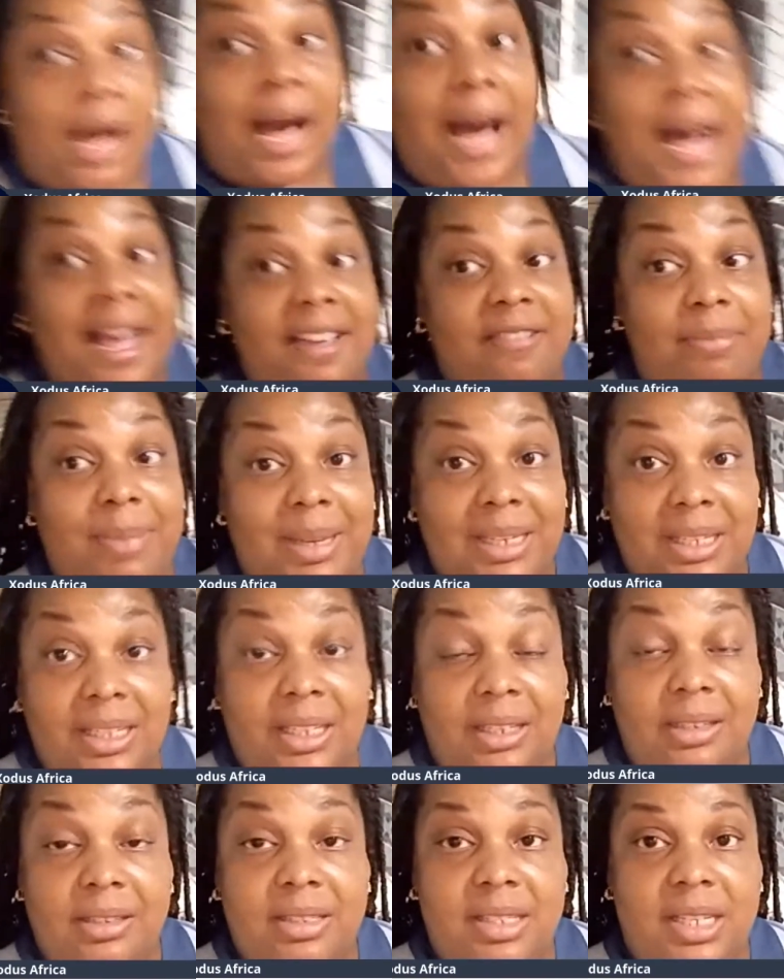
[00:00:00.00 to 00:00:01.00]
I've been
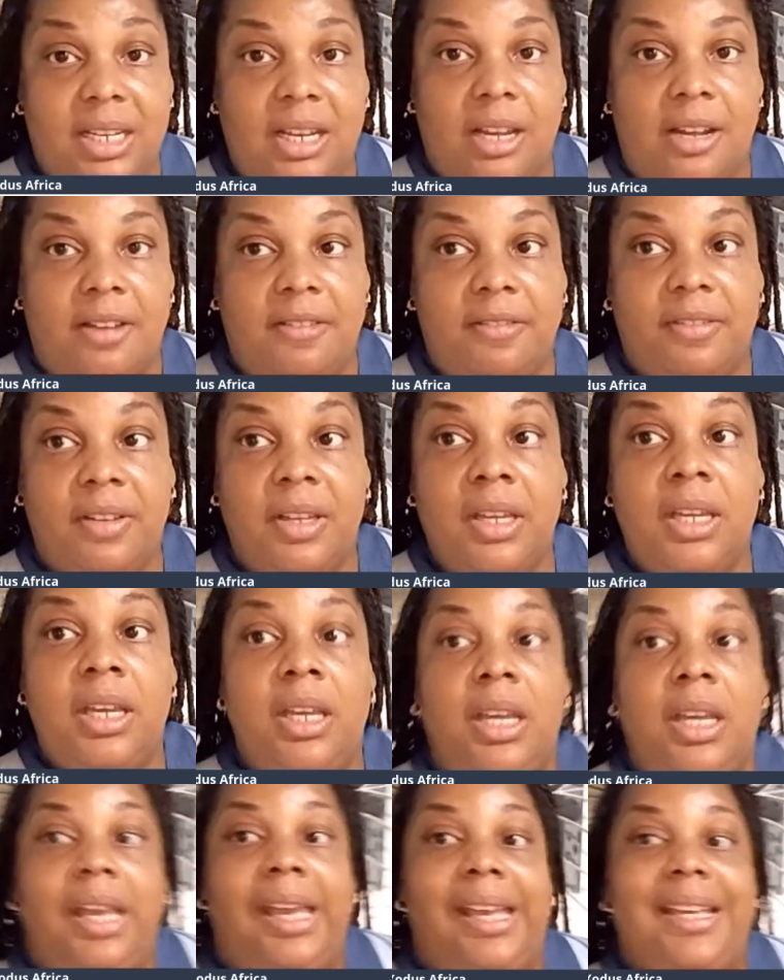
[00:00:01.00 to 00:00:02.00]
guilty of,
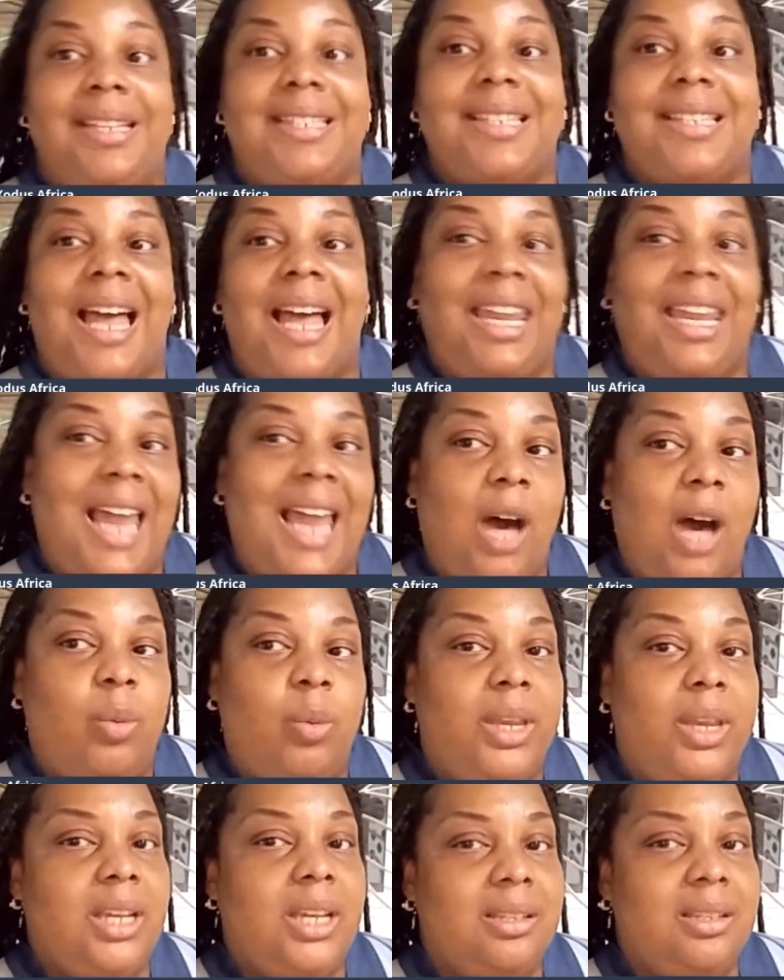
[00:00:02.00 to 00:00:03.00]
is
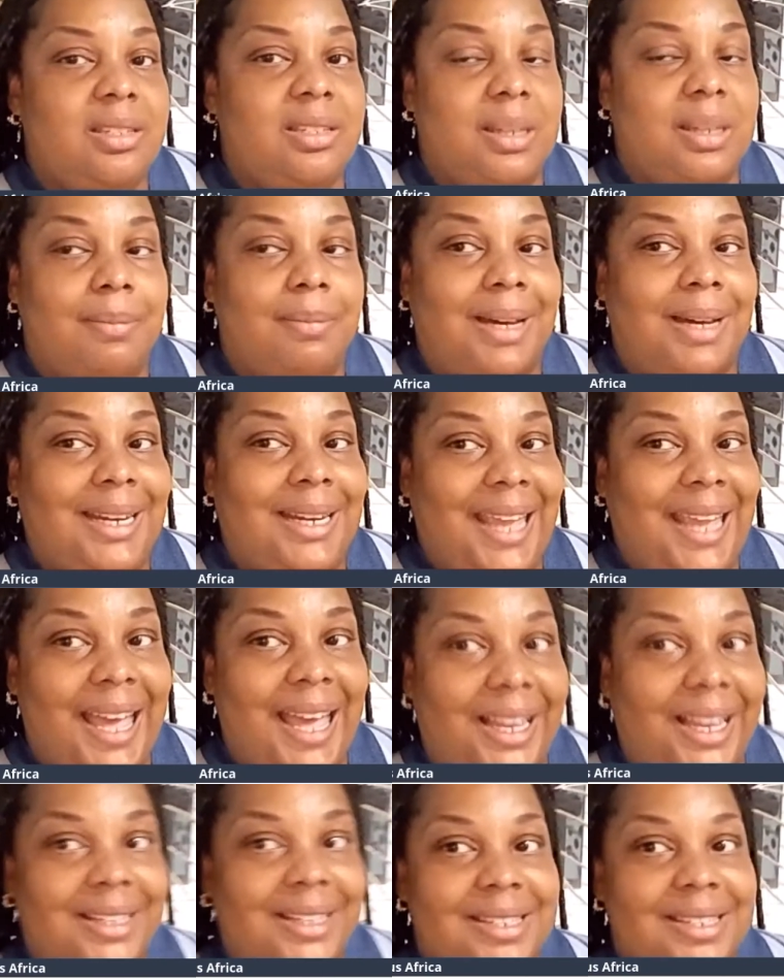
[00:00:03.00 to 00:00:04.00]
allowing somebody
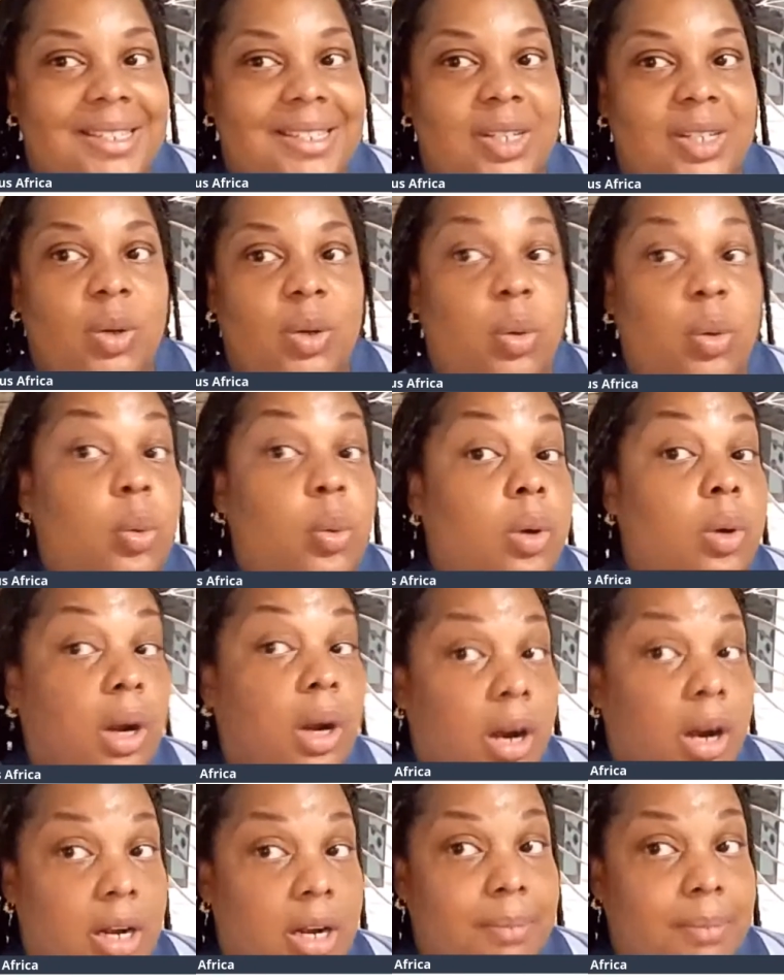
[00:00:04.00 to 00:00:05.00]
else who
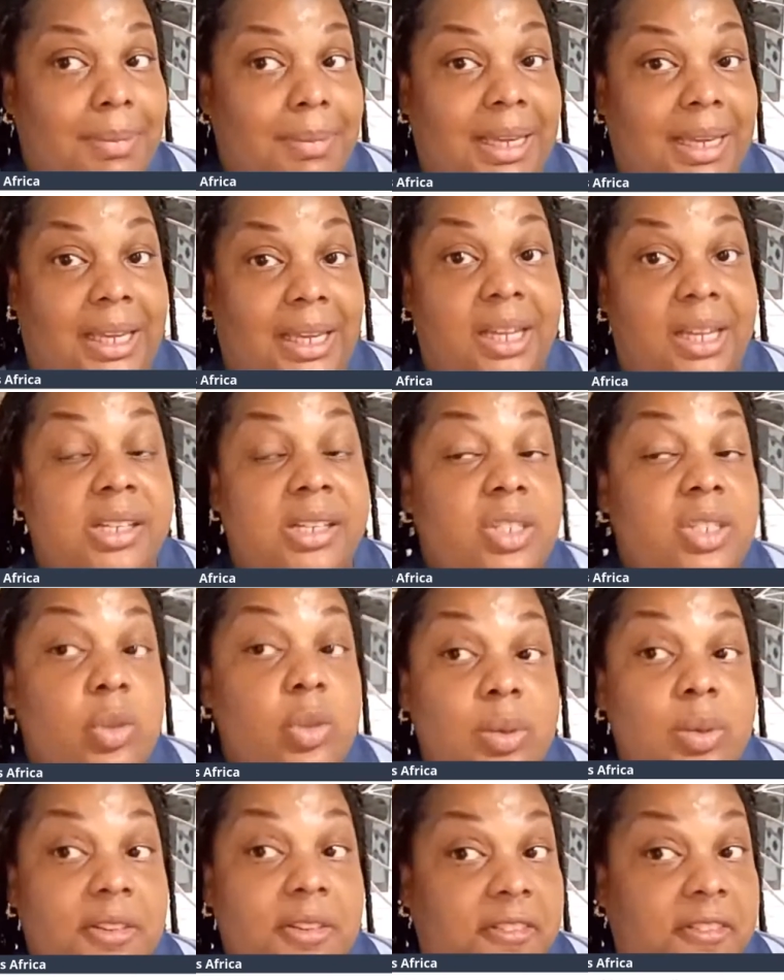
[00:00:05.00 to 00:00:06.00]
hurt me
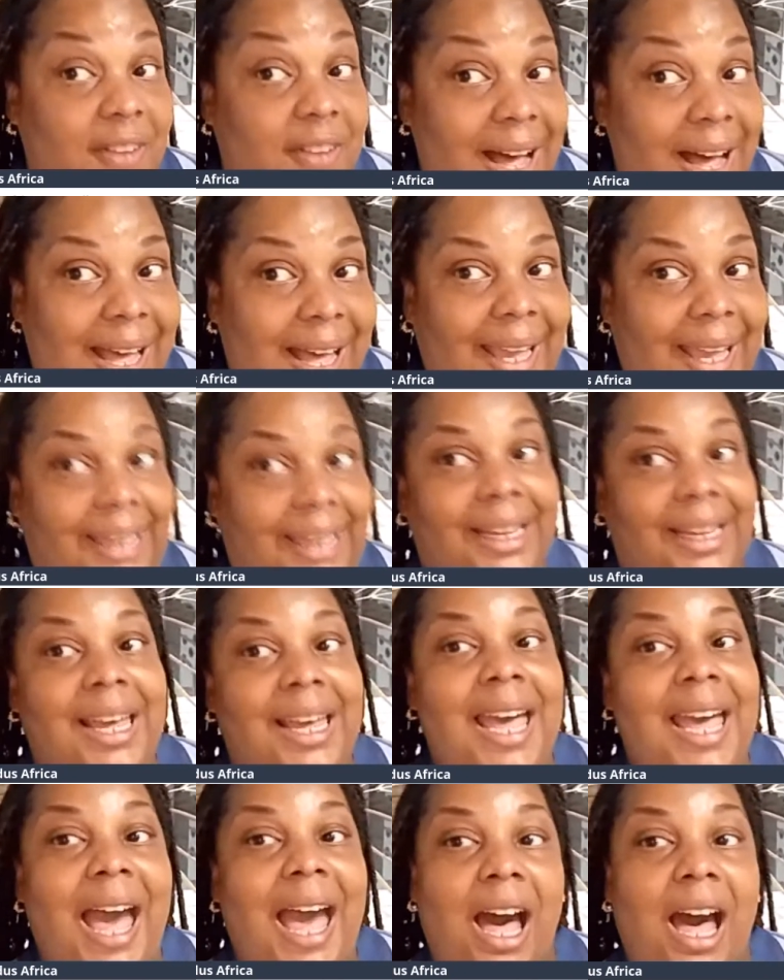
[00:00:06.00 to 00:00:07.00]
to define
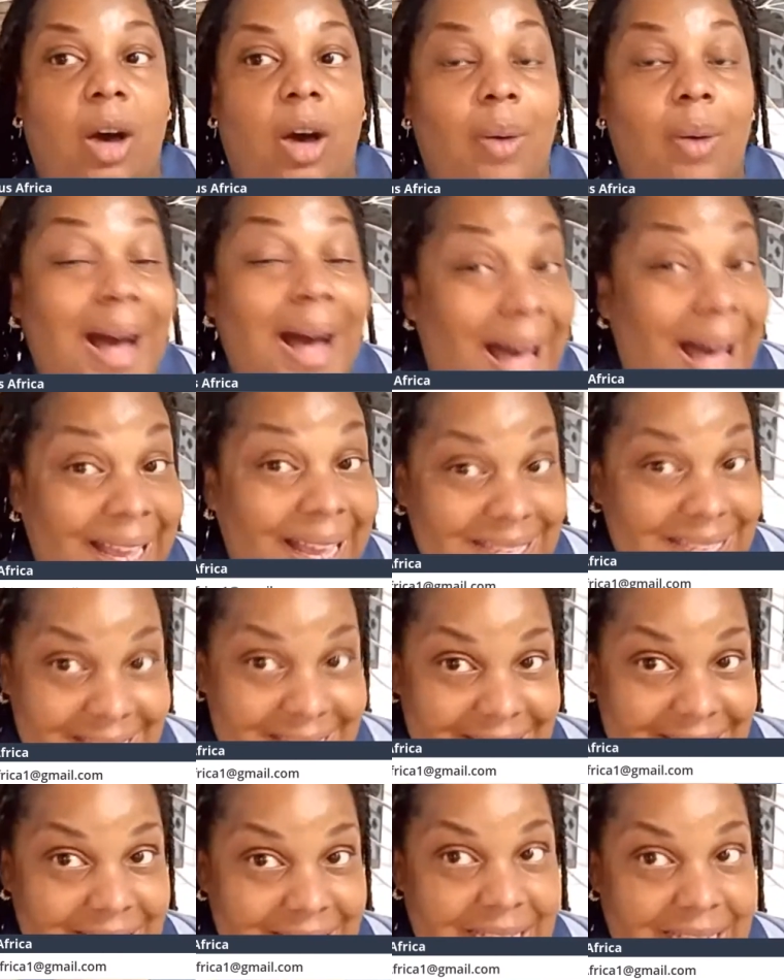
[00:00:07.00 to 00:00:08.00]
how I
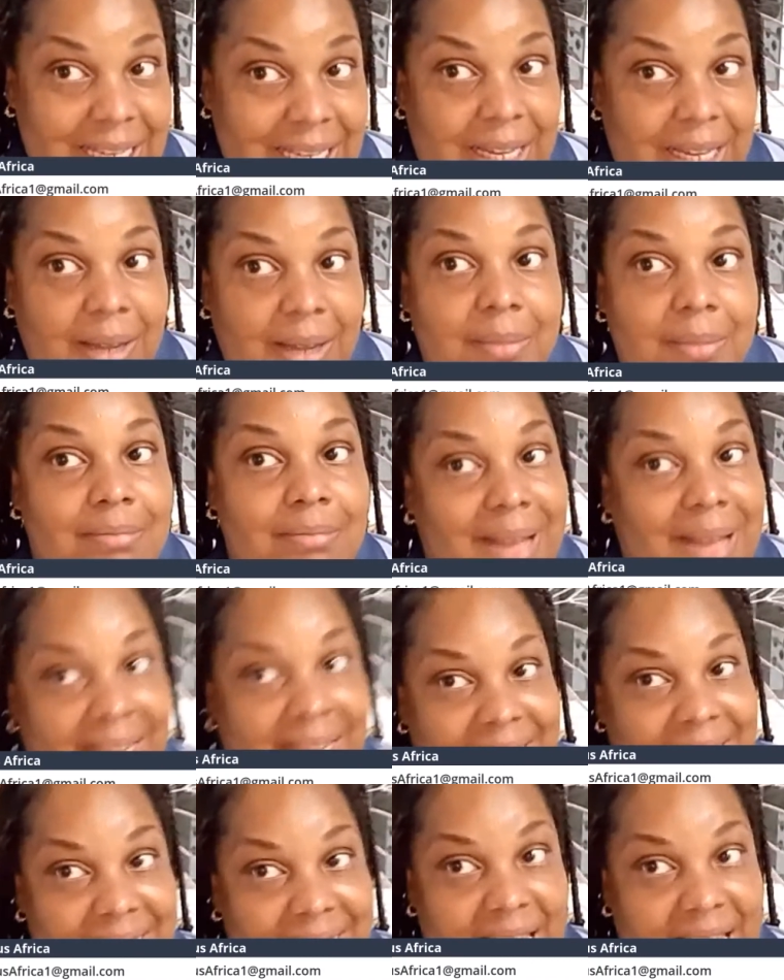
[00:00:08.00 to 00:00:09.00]
see
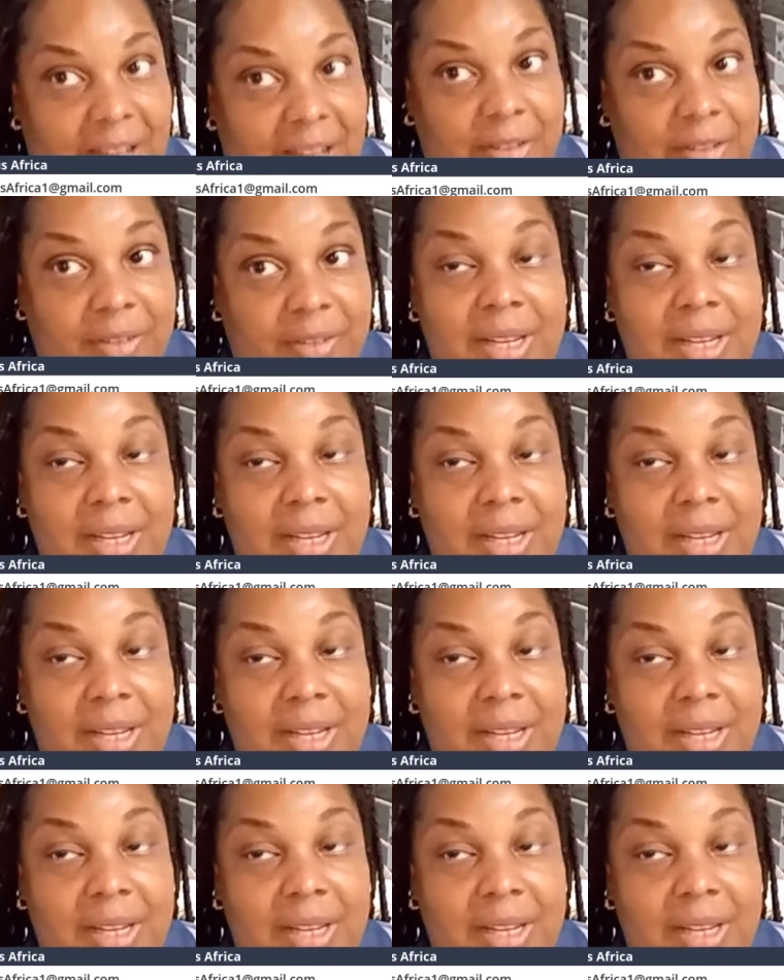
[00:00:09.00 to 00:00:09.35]
myself.